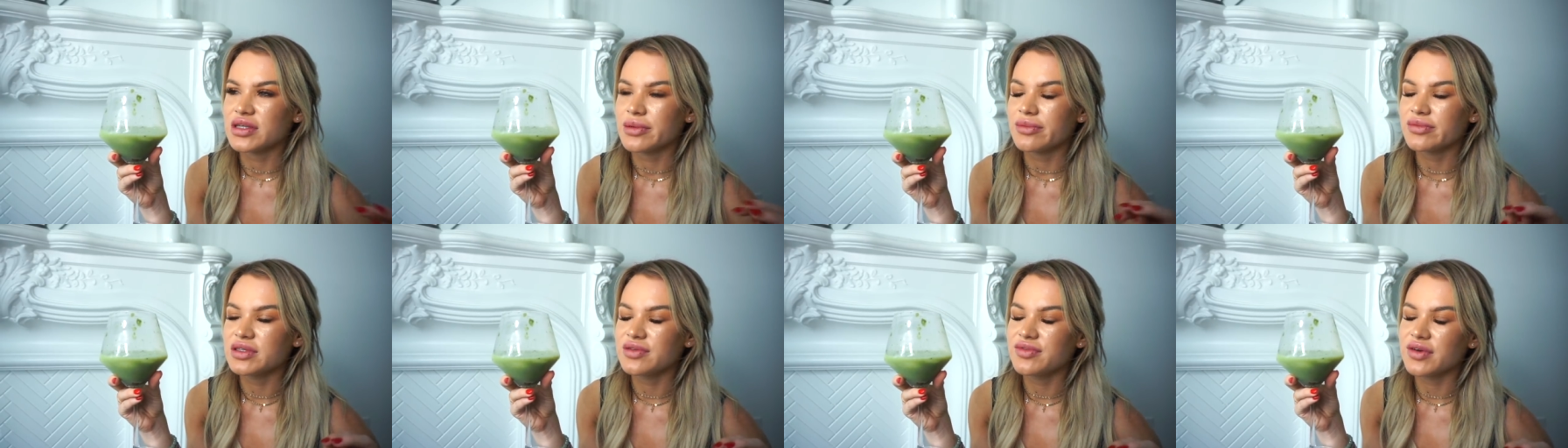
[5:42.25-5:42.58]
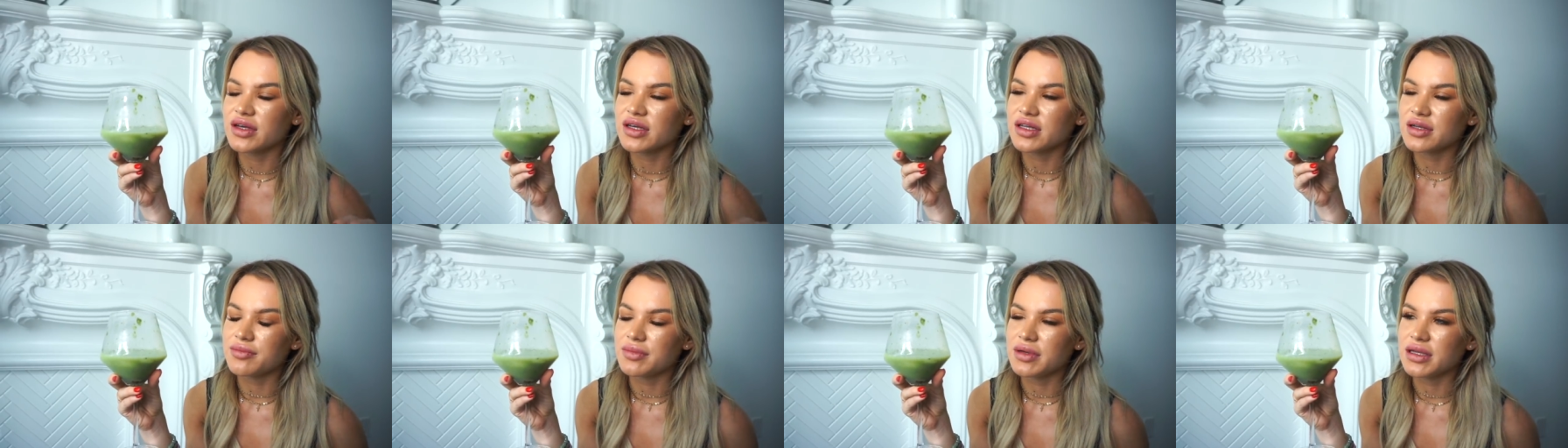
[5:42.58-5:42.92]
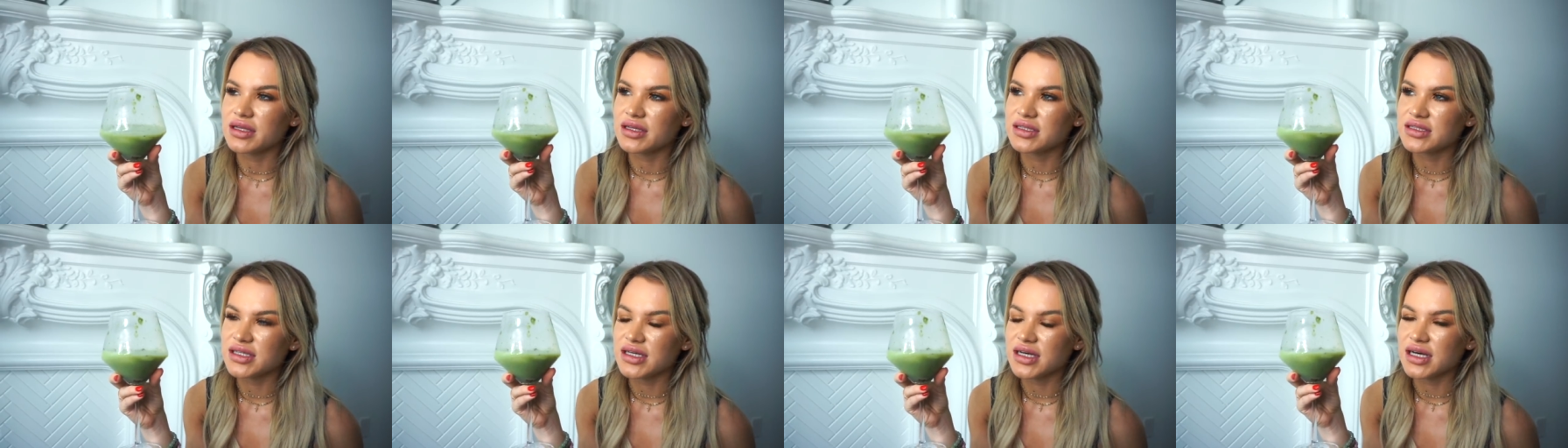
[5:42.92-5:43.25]
Some stuff I could
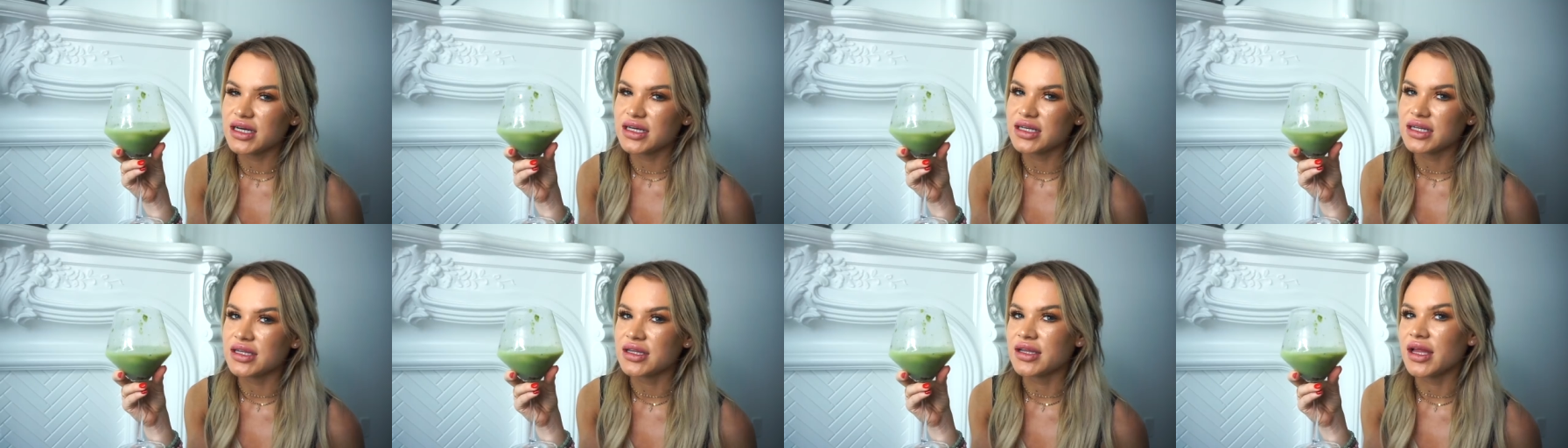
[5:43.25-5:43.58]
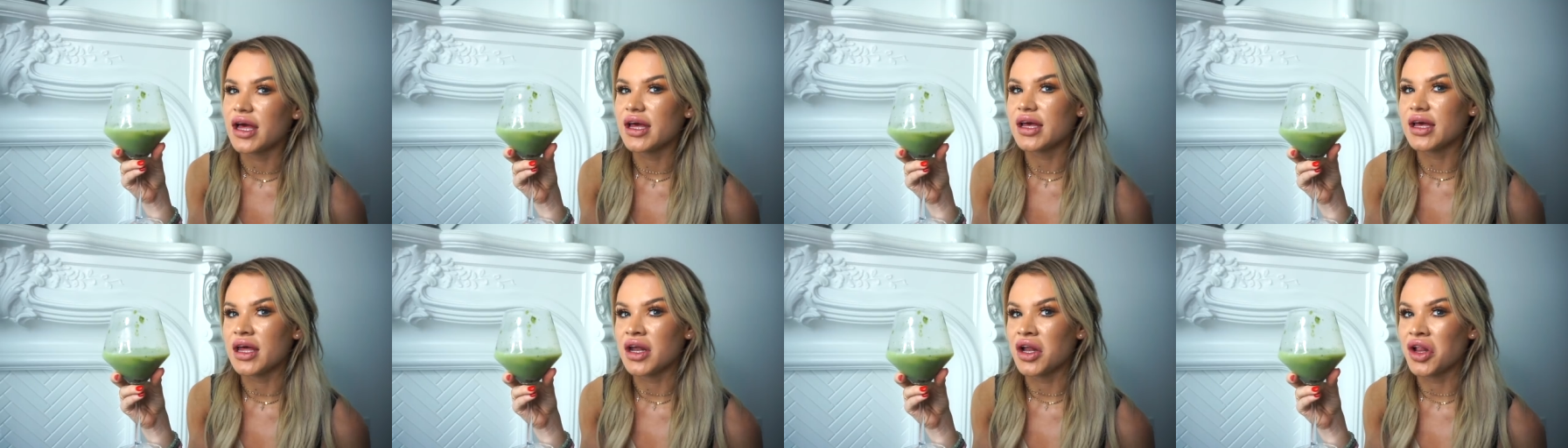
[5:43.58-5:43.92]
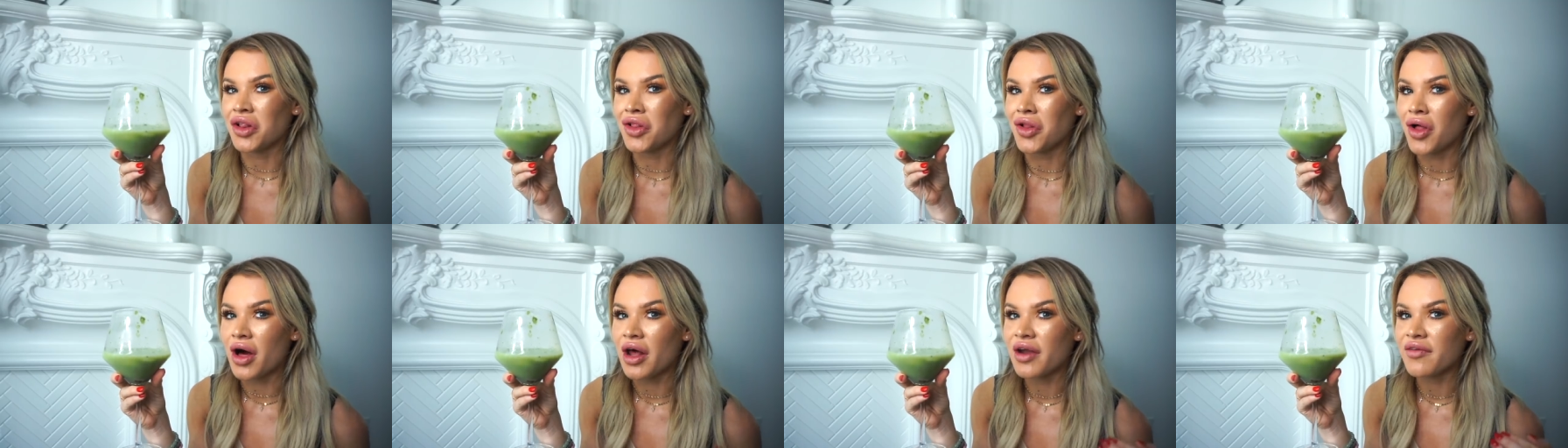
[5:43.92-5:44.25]
immediately tell I didn't like and a
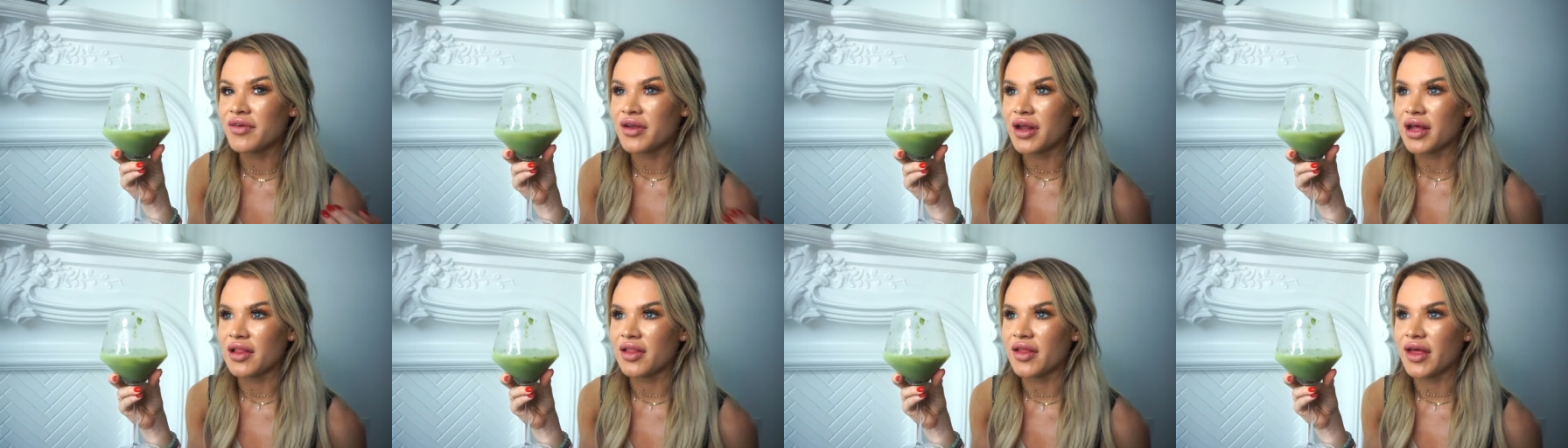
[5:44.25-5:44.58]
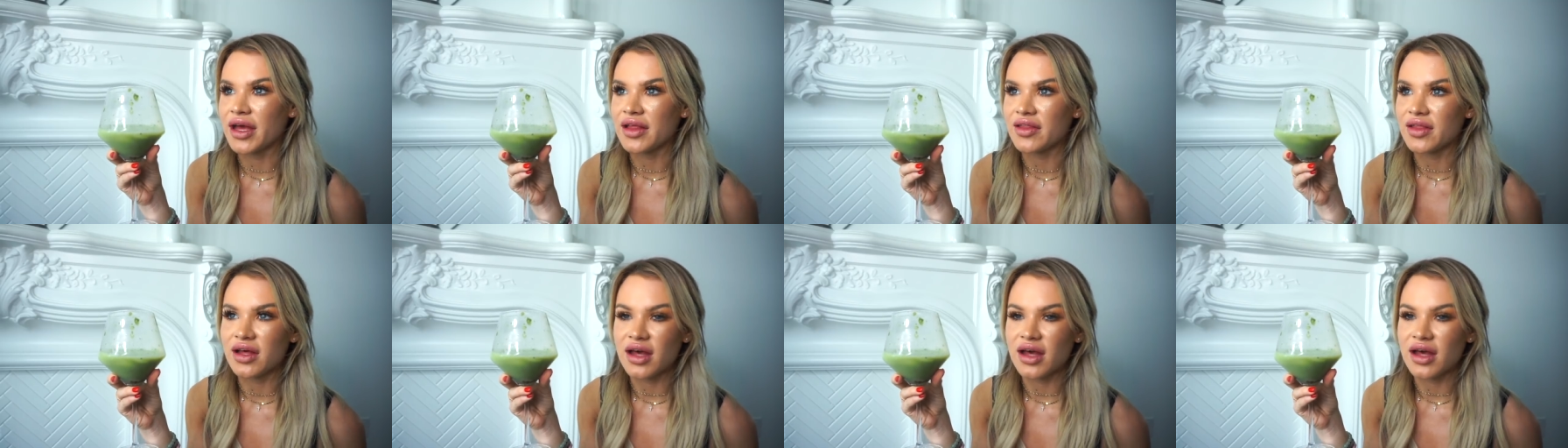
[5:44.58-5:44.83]
lot of it I like.